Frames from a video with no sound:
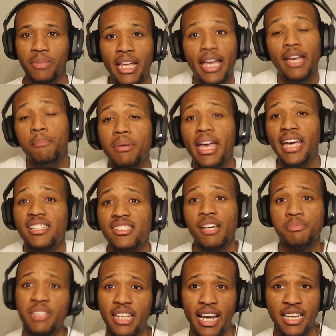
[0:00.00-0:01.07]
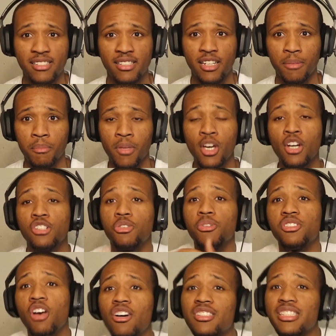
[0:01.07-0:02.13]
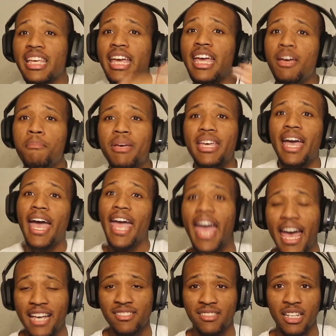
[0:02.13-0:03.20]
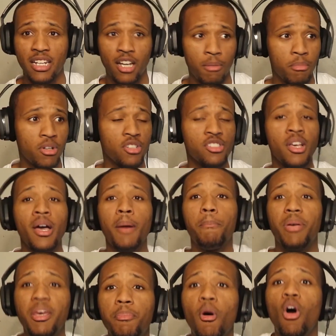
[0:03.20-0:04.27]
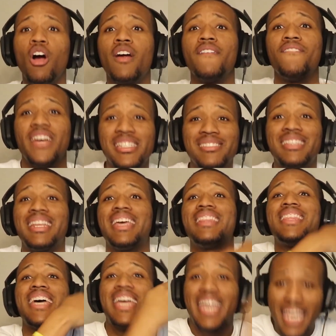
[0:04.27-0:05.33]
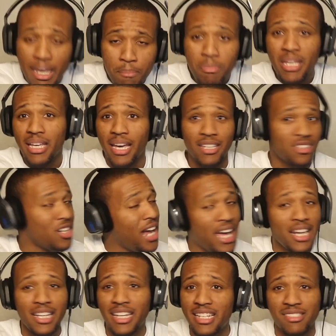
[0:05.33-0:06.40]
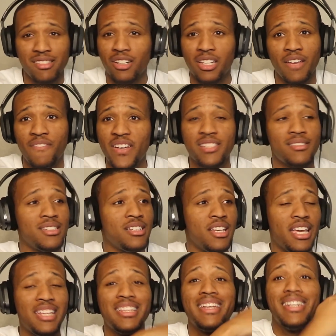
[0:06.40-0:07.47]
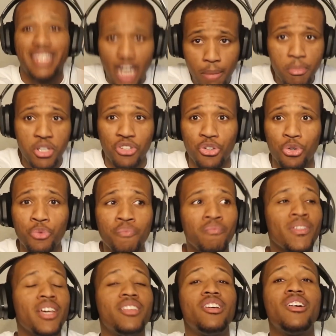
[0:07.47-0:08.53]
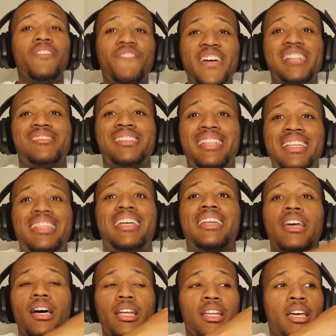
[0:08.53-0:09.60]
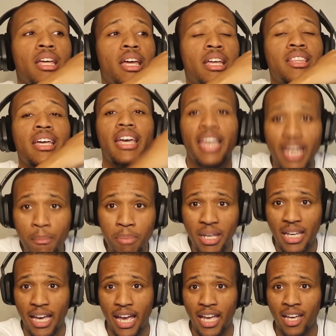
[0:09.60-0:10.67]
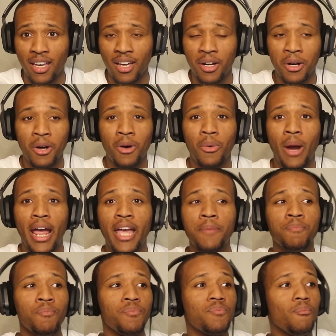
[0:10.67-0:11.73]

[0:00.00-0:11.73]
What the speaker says: The NBA subsidized them. So as long as the NBA has the numbers, people are investing in the NBA. They're not necessarily investing in the W. They're investing in the NBA, right?